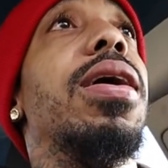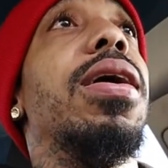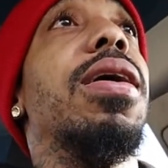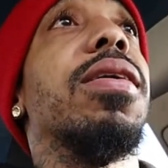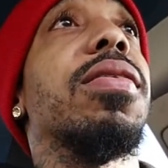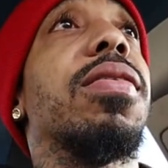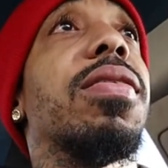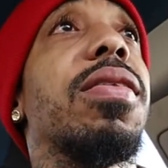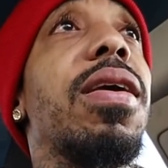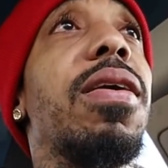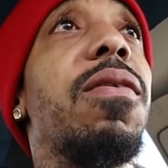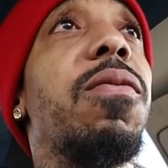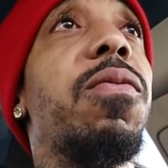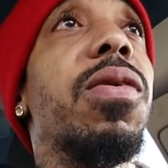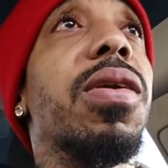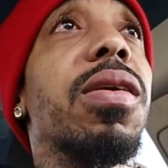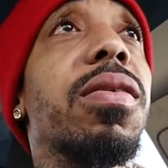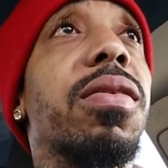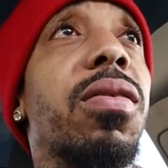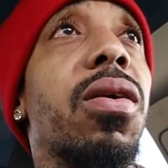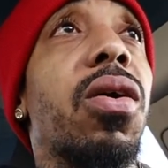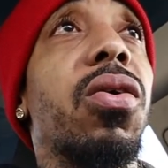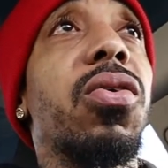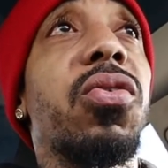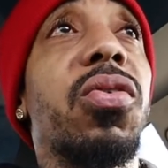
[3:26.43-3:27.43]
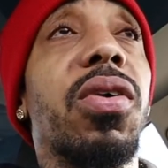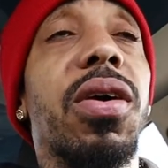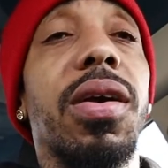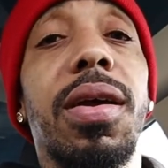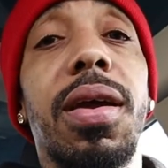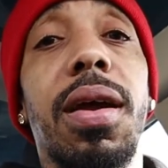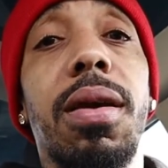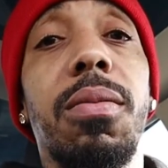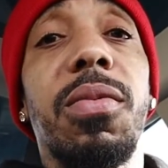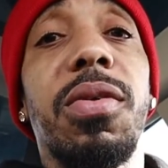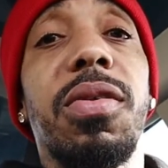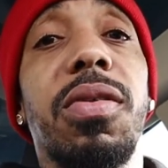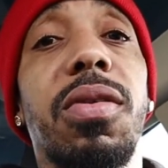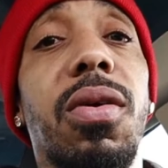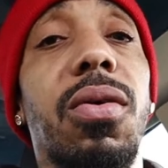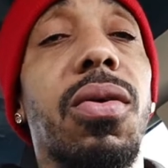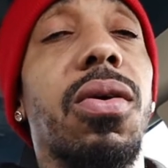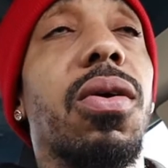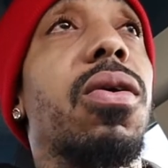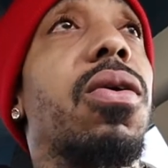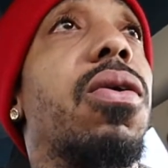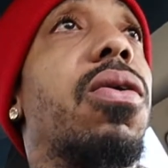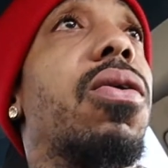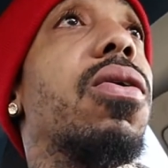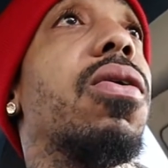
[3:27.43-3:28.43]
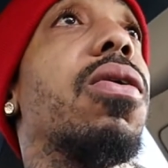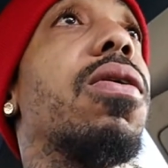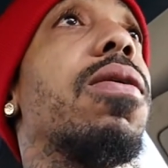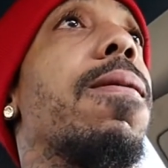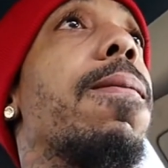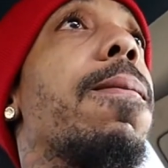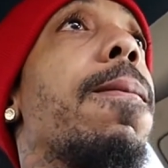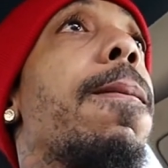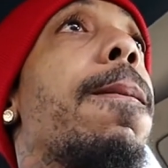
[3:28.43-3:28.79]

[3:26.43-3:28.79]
A thief with a tow truck came and stole the car.